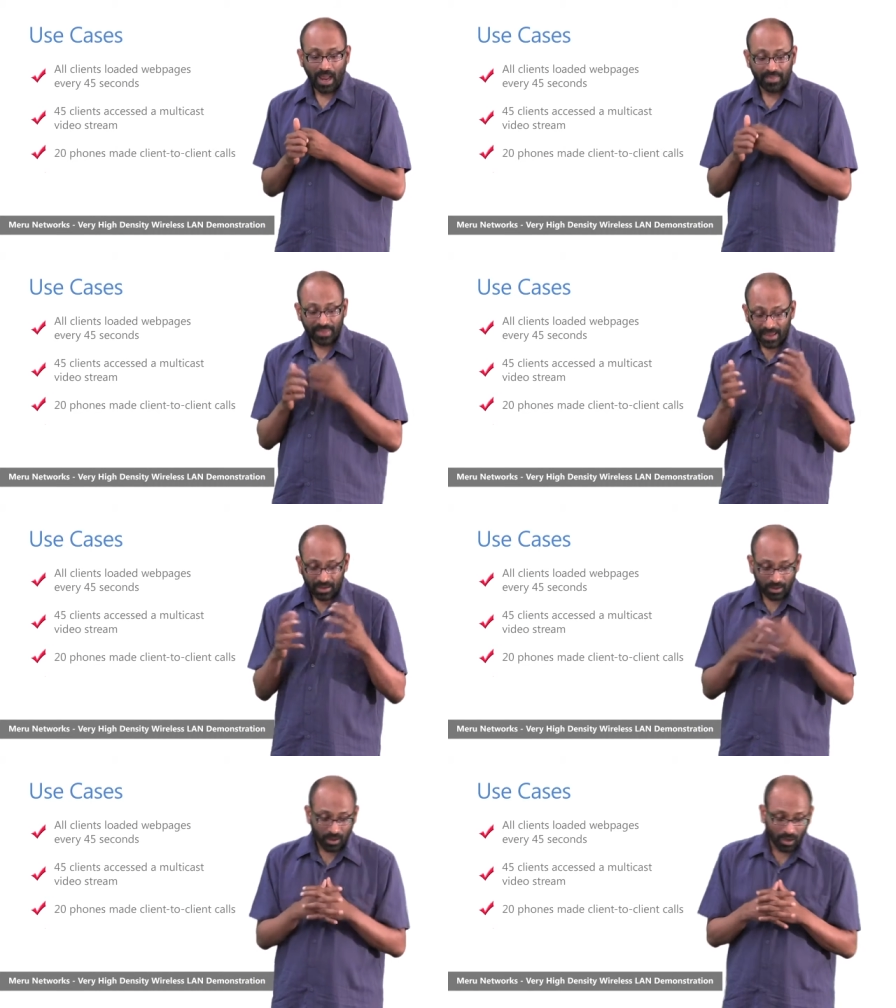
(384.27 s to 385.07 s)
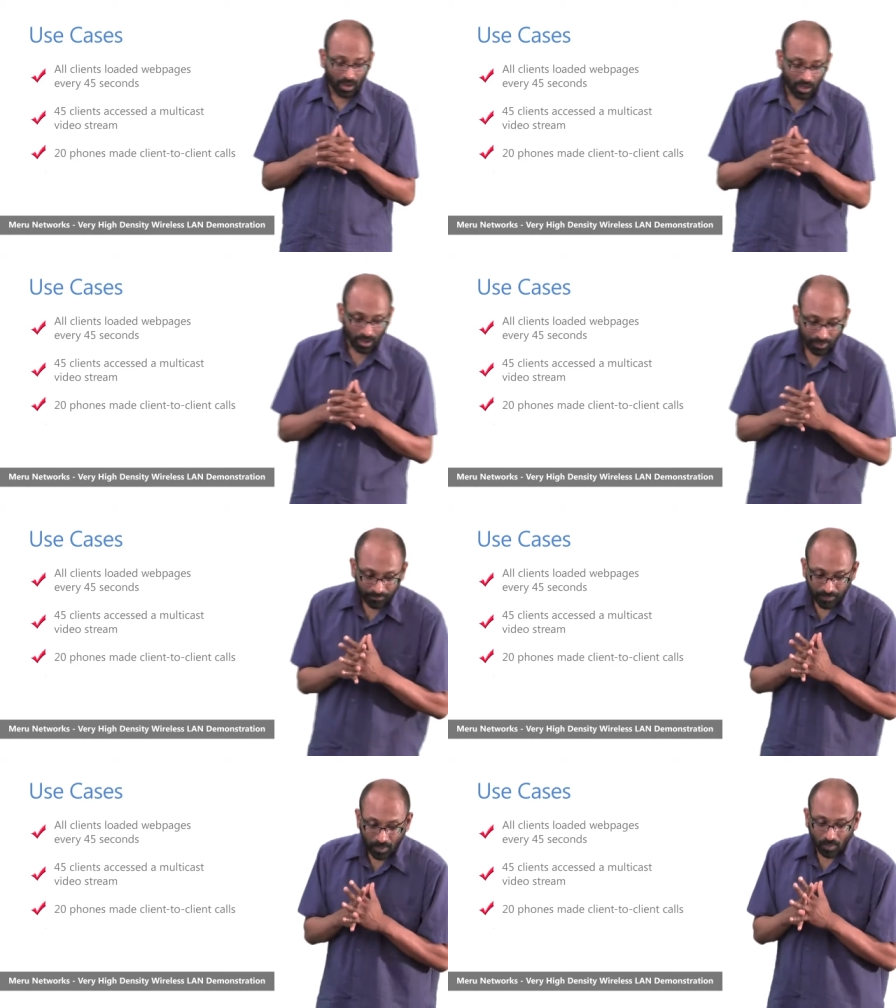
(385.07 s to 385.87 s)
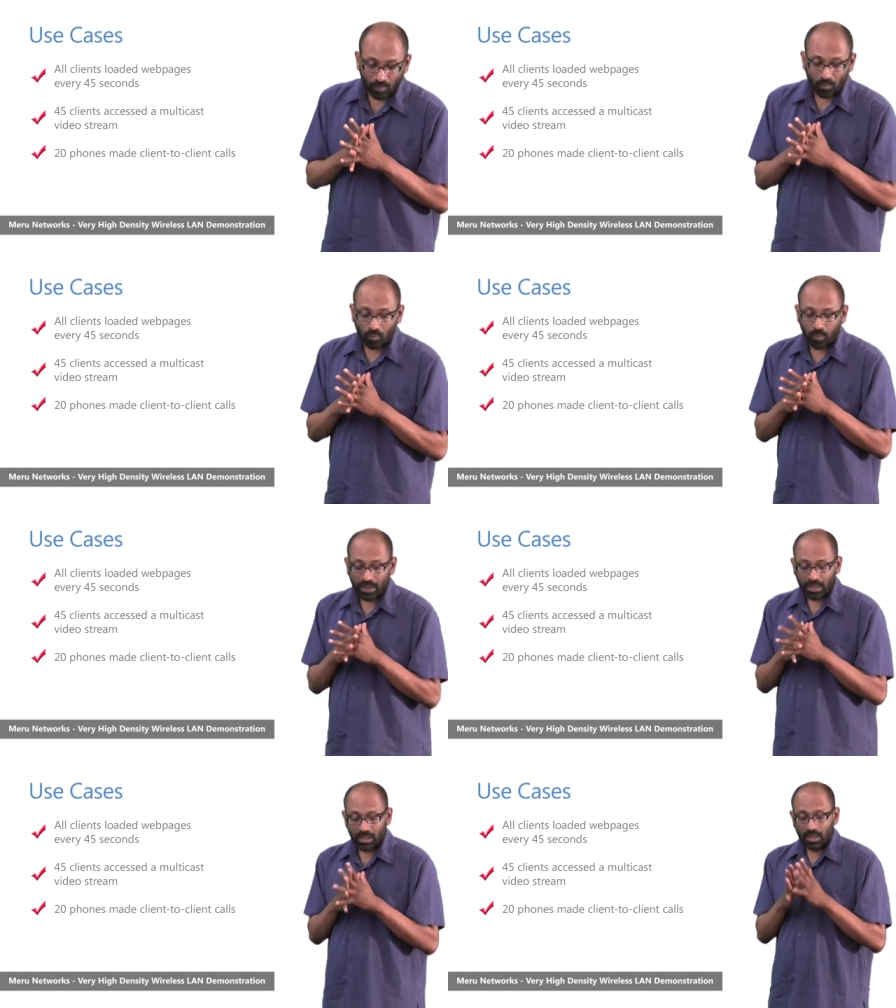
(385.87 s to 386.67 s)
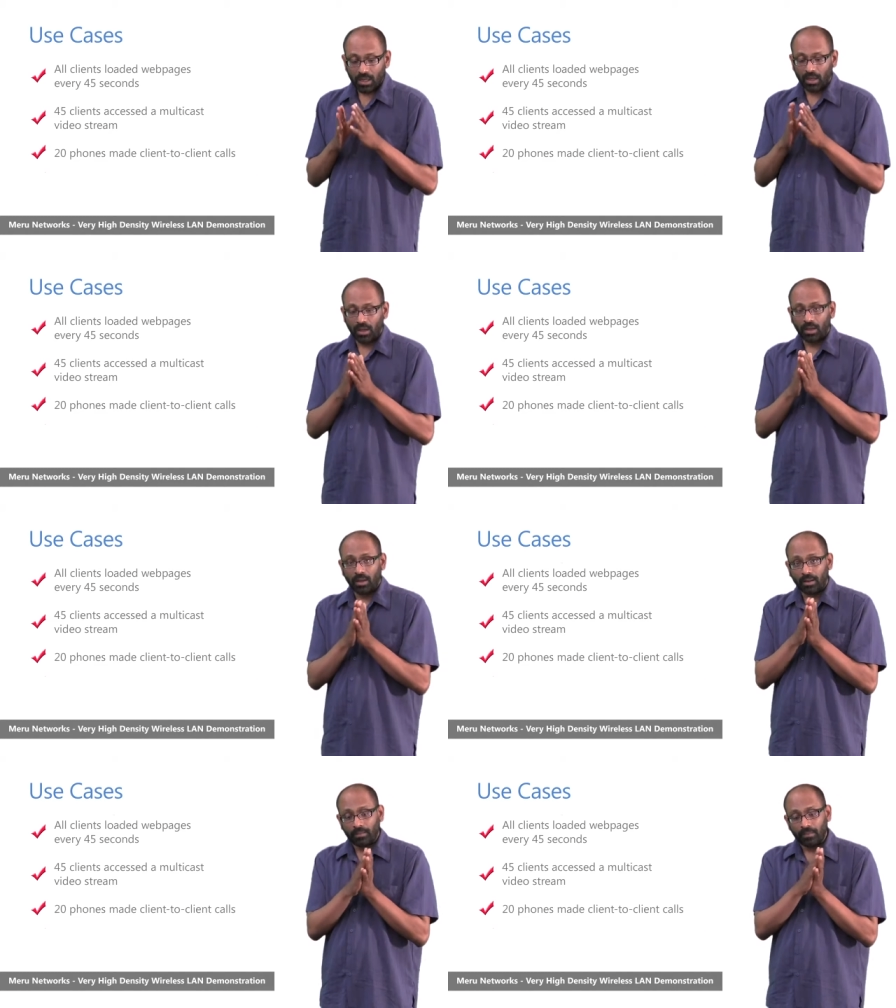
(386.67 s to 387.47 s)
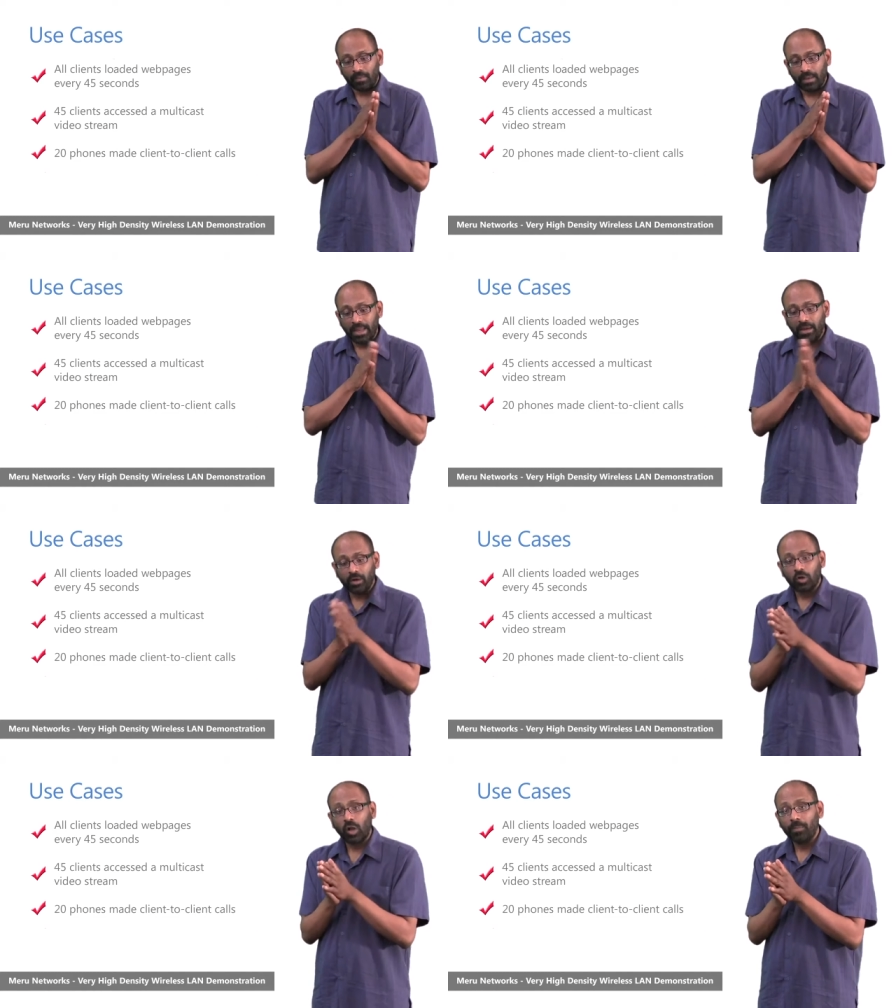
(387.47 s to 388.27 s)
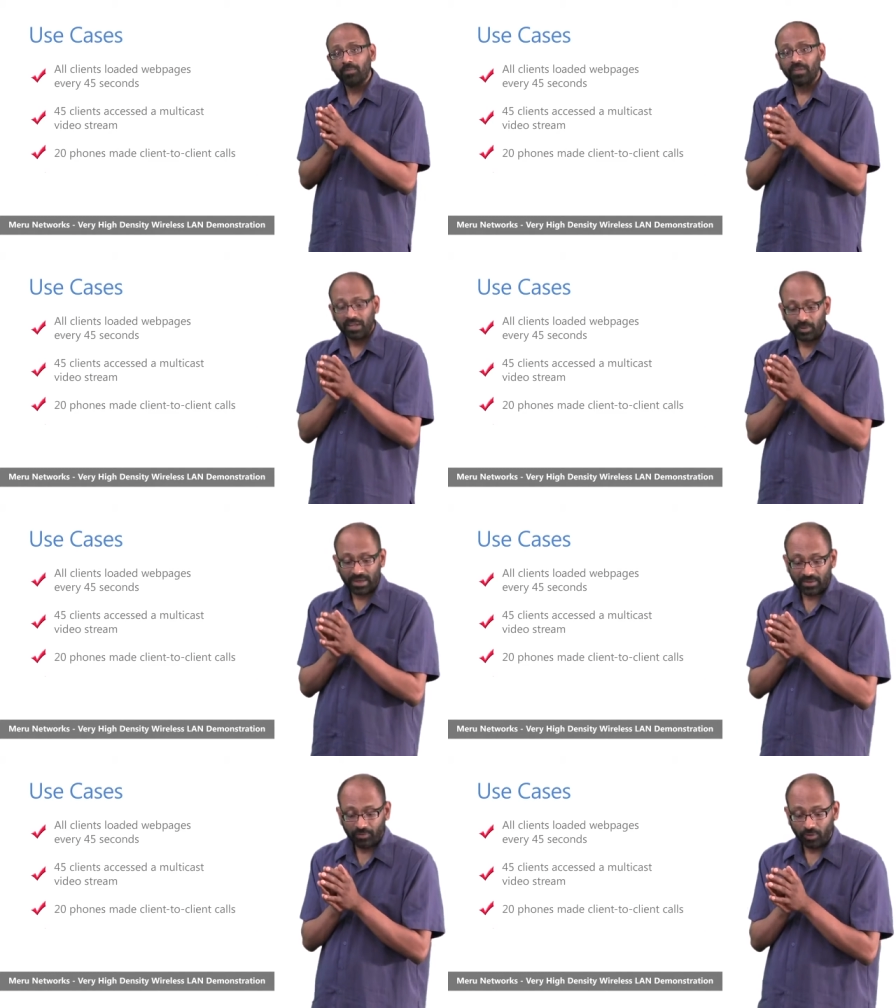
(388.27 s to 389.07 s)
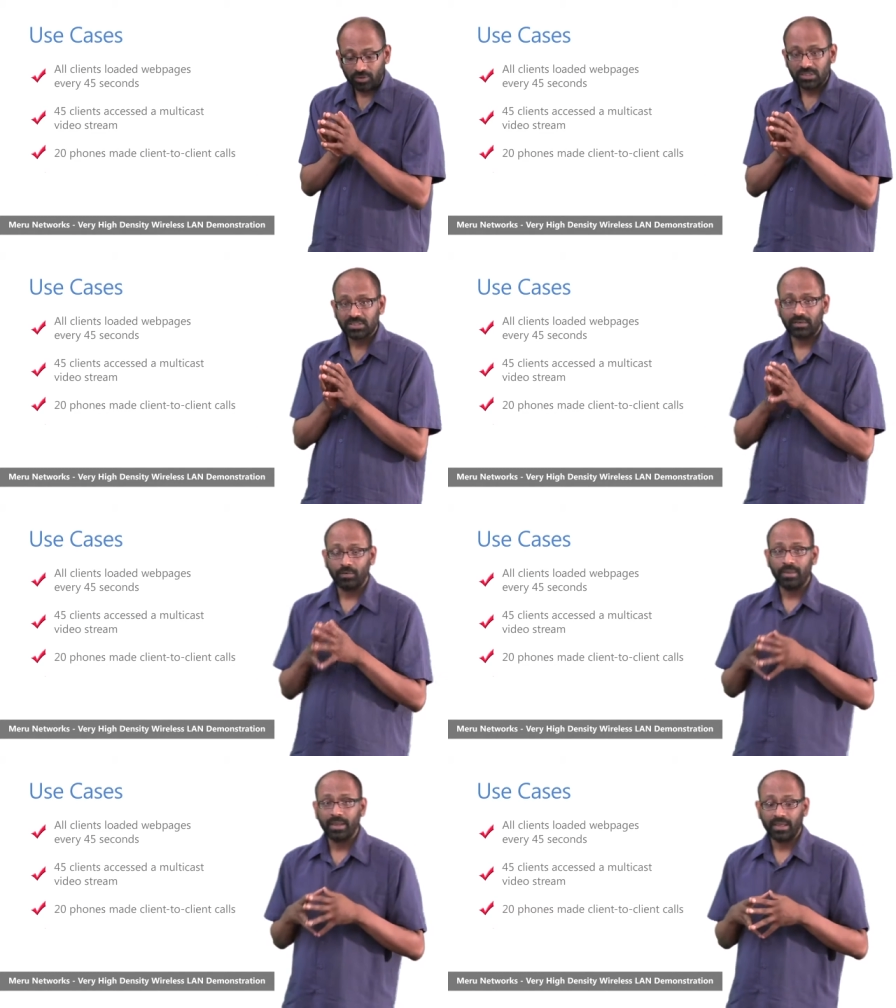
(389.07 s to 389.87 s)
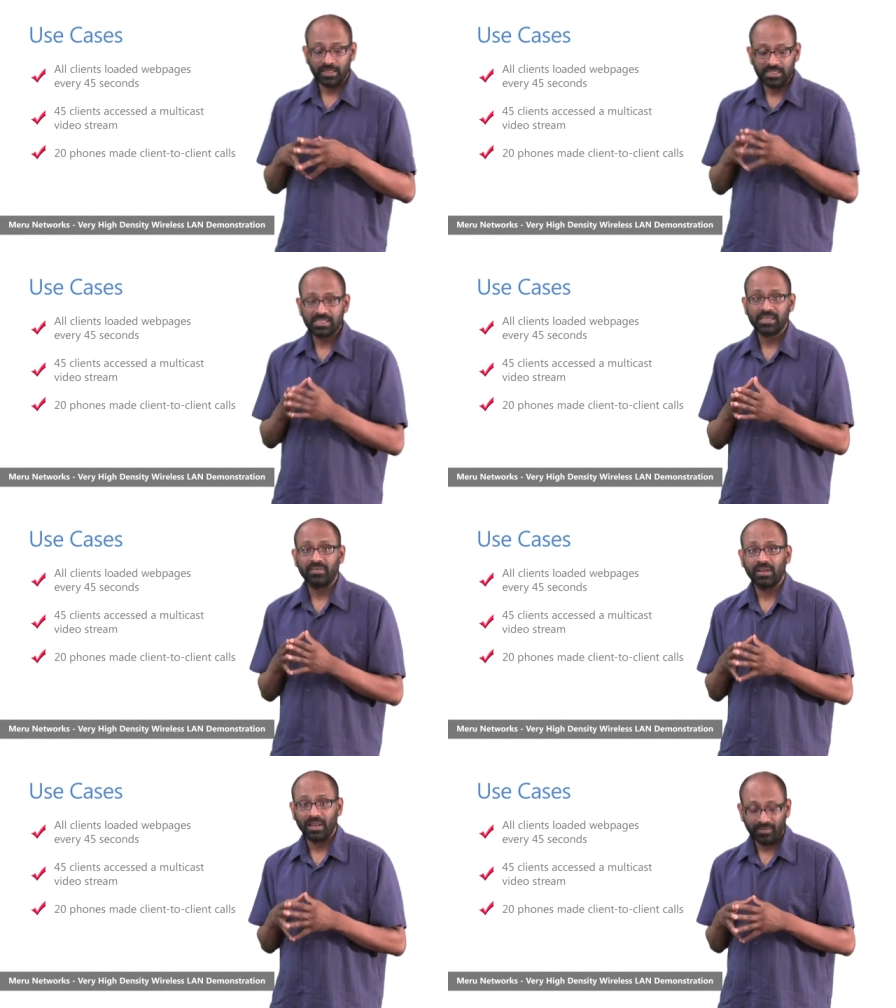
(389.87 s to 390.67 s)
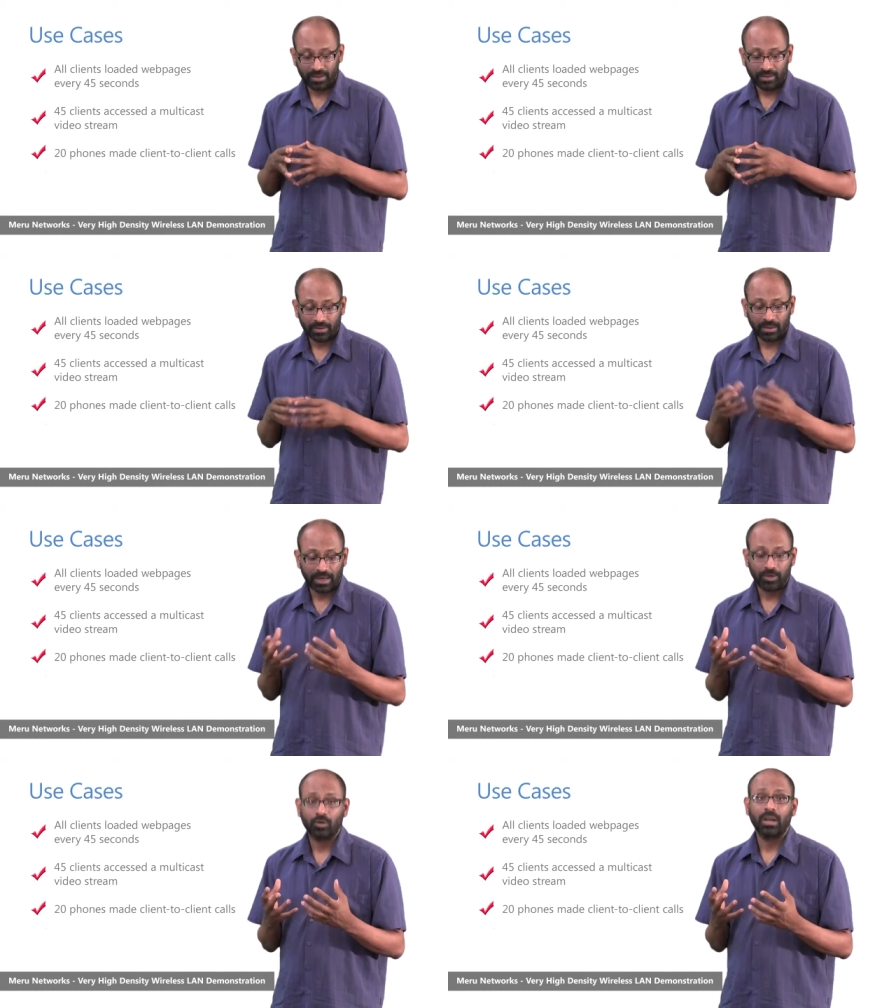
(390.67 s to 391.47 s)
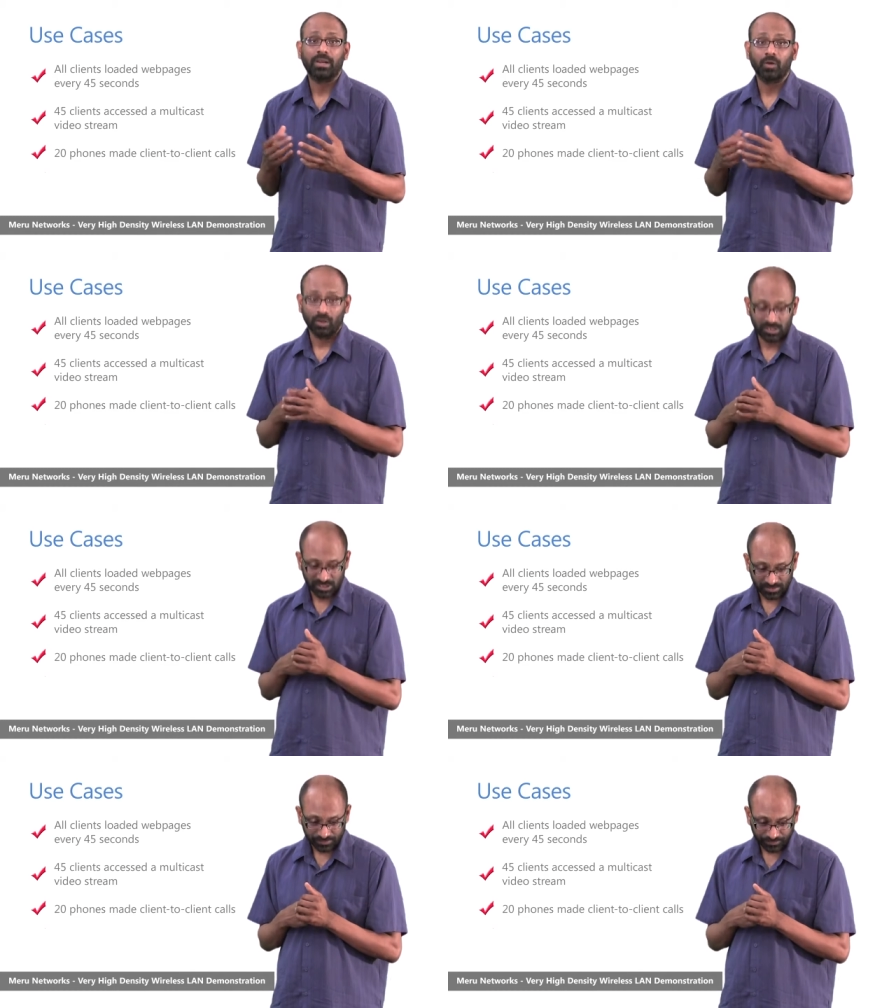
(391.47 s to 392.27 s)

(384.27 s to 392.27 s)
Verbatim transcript: And then uh, we uh, layered on top of that 20 phones that were making G711 client-to-client -client calls.